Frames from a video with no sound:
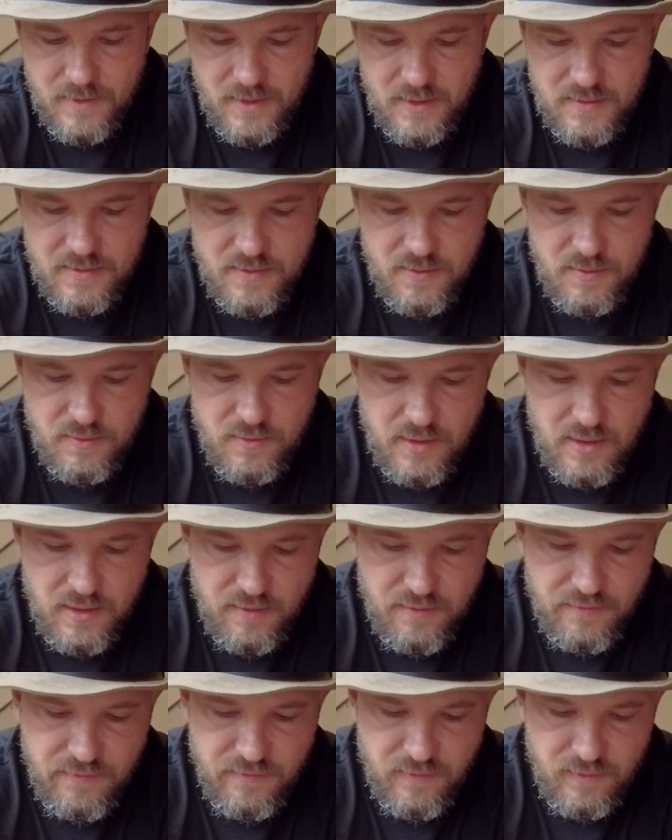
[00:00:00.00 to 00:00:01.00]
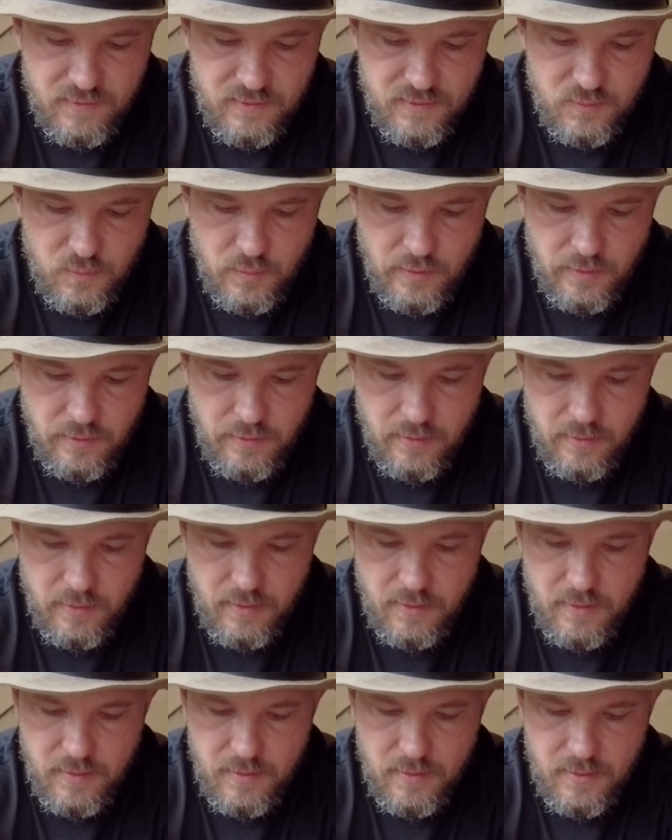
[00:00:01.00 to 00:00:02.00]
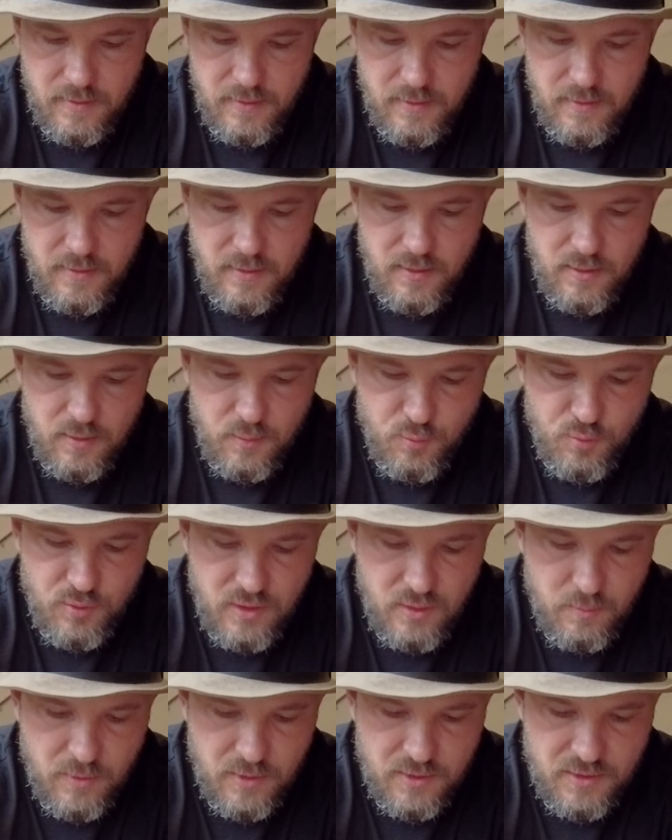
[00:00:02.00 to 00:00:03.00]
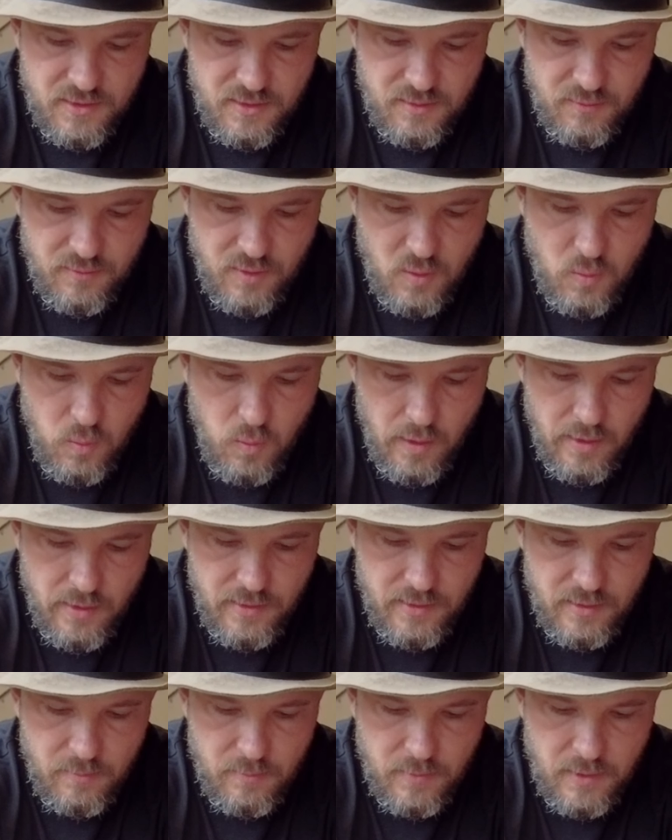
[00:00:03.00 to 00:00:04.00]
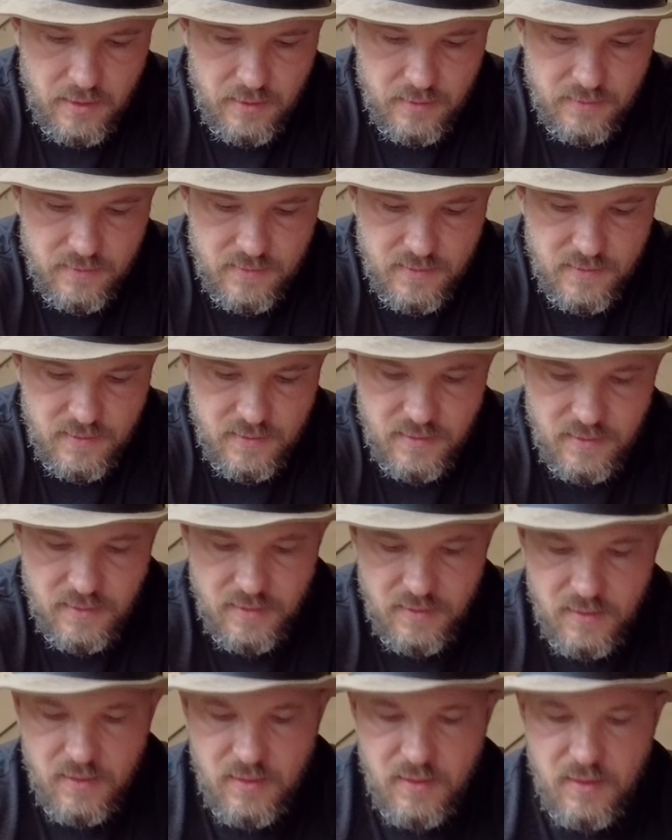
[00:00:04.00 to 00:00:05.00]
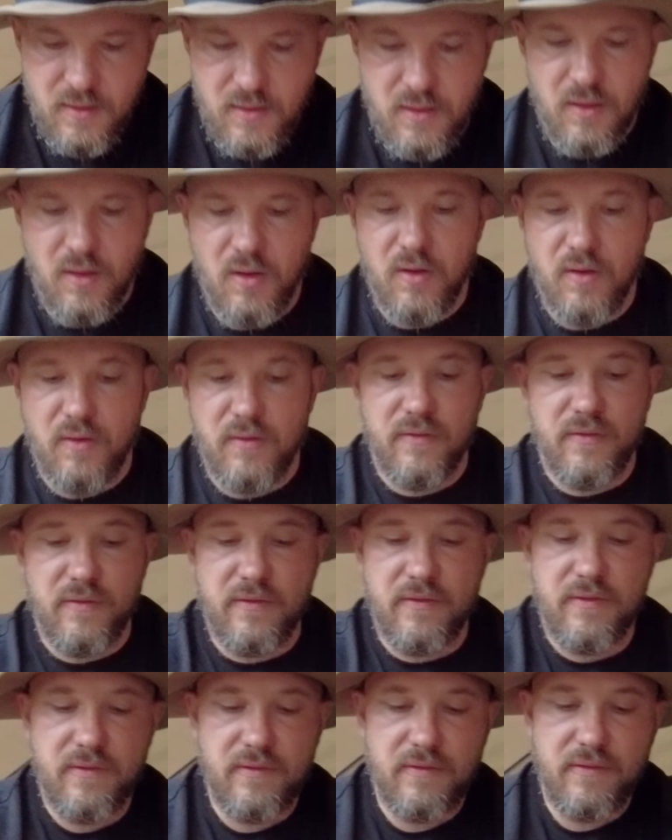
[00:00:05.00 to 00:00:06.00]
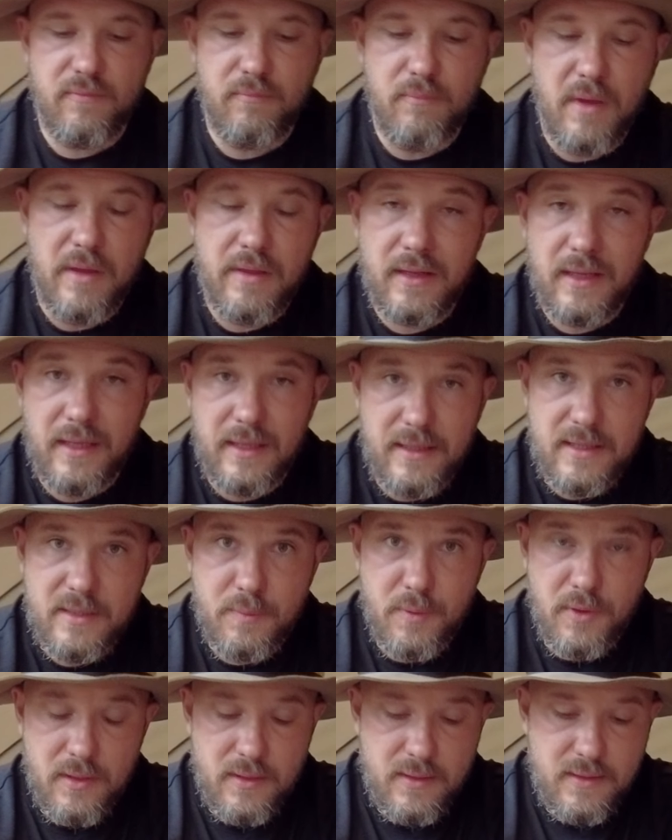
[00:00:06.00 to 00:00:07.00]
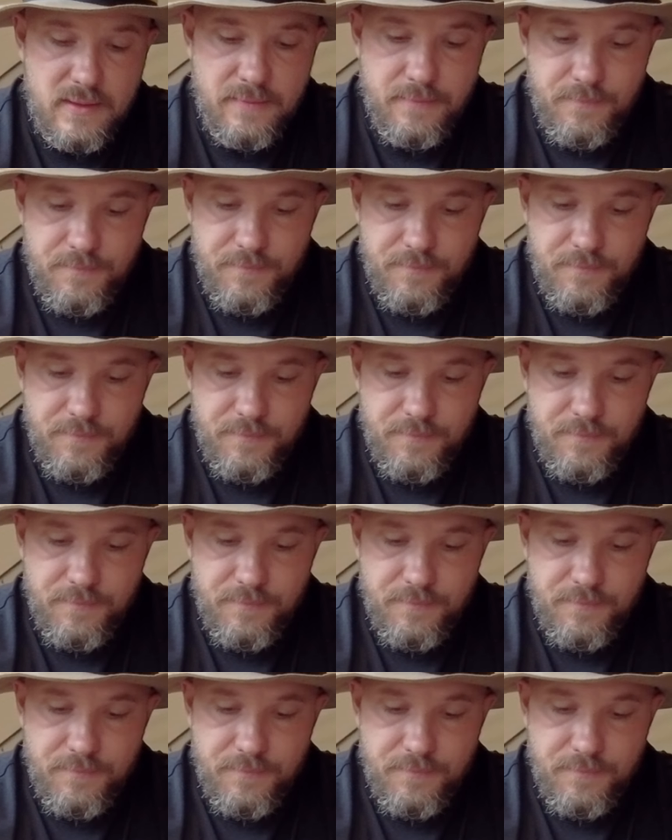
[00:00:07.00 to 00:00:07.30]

So I have filled it with pretty much the required amount of methylated spirits.